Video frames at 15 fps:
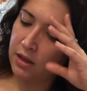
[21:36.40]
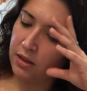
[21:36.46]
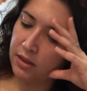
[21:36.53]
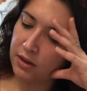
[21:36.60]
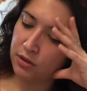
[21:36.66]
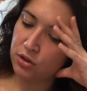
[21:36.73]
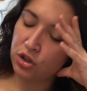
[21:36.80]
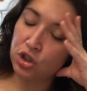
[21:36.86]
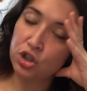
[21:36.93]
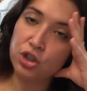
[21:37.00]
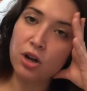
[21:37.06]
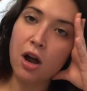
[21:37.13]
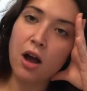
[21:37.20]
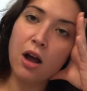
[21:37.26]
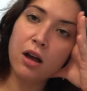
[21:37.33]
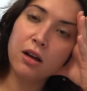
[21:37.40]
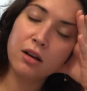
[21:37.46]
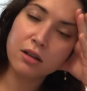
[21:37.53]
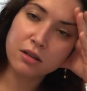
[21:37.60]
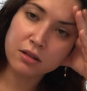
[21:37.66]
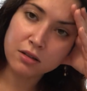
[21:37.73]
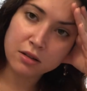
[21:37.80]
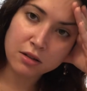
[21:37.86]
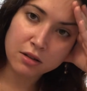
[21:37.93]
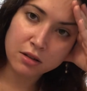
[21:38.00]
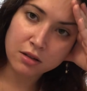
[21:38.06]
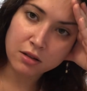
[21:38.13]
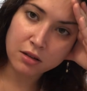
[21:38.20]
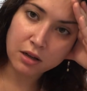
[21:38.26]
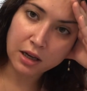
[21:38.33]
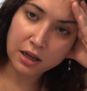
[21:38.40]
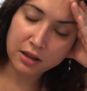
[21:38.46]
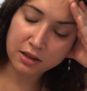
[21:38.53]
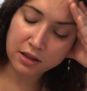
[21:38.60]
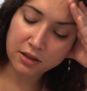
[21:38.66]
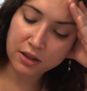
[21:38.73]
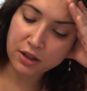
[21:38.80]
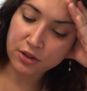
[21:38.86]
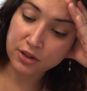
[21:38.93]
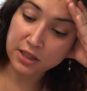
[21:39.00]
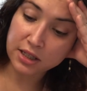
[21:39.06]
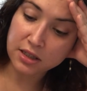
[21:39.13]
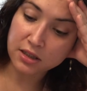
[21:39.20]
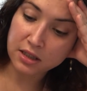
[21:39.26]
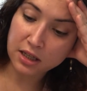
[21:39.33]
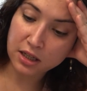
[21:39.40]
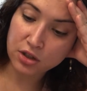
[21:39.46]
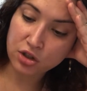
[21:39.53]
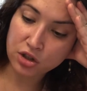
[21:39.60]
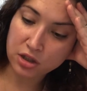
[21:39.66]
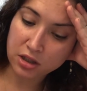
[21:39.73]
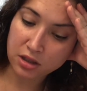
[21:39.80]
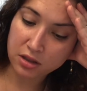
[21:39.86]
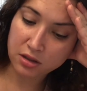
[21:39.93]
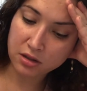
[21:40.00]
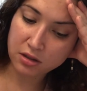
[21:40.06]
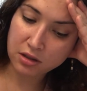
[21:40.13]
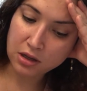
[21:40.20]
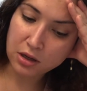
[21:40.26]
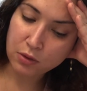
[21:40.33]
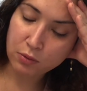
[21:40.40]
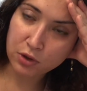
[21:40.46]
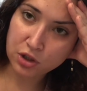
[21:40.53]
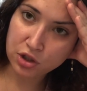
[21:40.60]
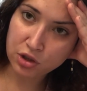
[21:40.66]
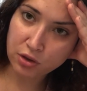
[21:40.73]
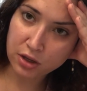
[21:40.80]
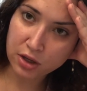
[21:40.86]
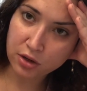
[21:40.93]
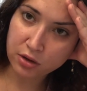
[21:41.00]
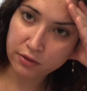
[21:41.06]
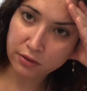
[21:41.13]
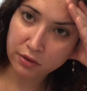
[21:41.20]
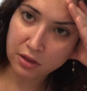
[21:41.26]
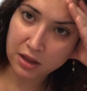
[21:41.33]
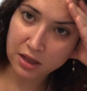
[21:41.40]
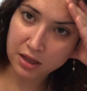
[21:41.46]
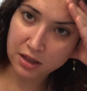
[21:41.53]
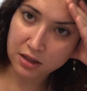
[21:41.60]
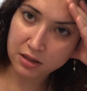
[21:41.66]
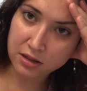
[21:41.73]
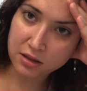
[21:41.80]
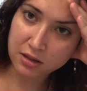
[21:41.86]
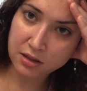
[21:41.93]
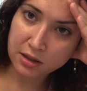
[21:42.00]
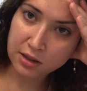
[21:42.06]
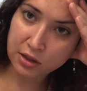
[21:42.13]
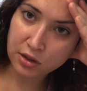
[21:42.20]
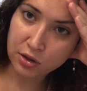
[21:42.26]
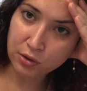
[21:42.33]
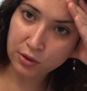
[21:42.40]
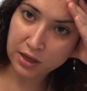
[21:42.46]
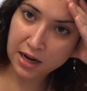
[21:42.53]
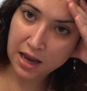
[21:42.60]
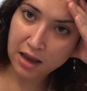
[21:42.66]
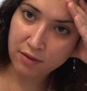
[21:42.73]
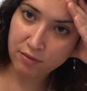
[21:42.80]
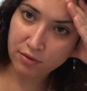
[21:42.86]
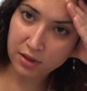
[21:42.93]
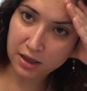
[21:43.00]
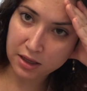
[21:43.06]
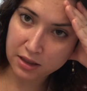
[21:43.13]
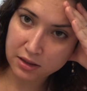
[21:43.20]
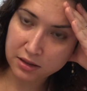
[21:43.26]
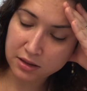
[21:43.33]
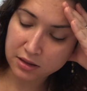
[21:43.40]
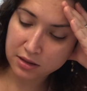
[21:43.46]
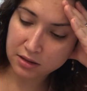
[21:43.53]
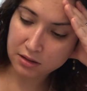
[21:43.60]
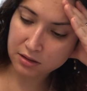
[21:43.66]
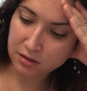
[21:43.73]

There's shock, and then there's intention. Once you get over this, you can have this.